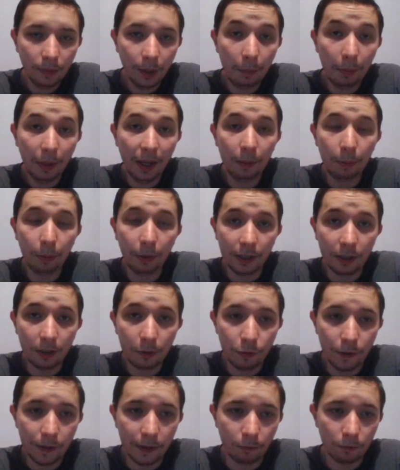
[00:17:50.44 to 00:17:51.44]
Black played
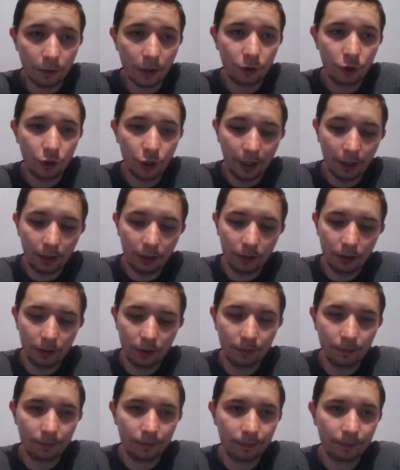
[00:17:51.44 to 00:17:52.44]
queen e1 check,
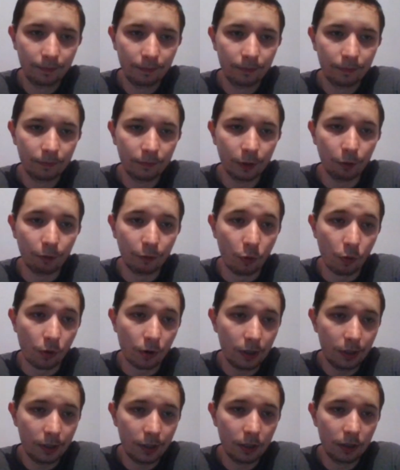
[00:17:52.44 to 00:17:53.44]
of
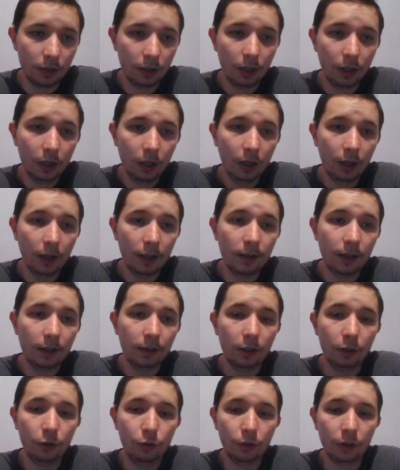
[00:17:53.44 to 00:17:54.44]
course, and then
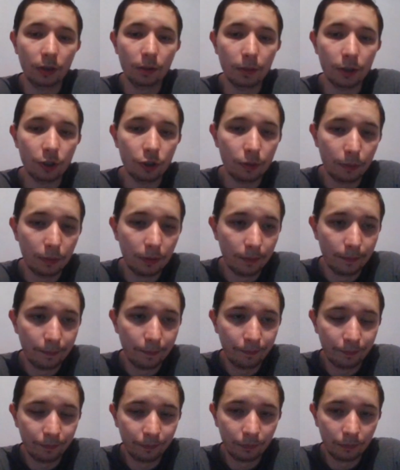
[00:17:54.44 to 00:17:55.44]
he took the bishop.
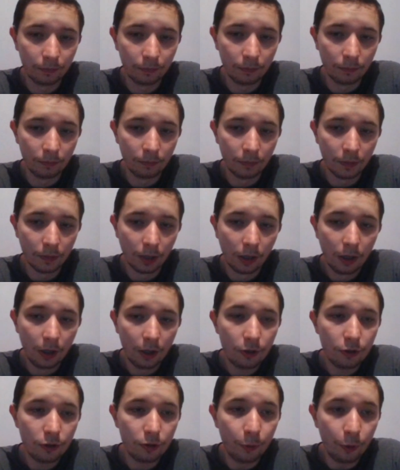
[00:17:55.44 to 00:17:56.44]

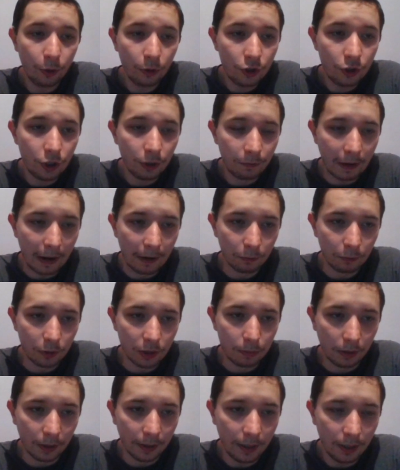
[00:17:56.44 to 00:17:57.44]
So rook g5
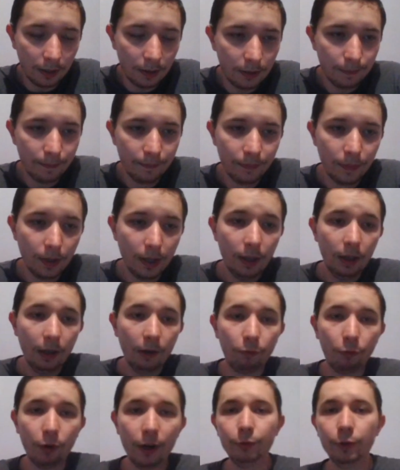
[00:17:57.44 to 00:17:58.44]
was played.
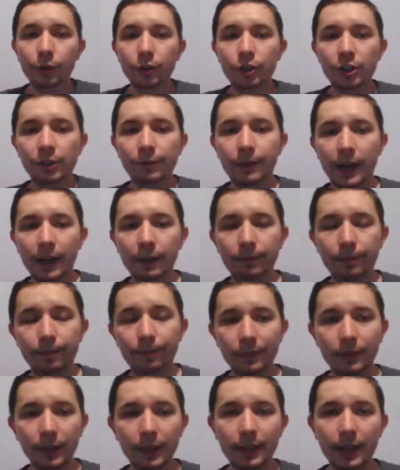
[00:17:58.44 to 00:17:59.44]
Why rook g5?
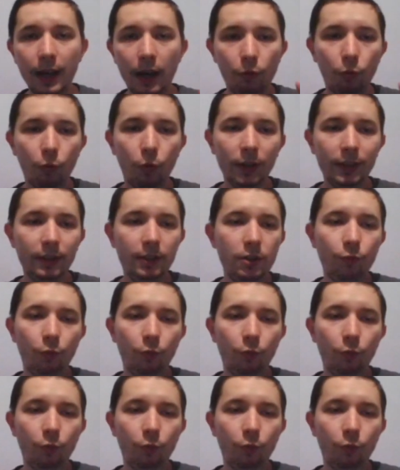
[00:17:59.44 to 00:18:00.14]
And now what is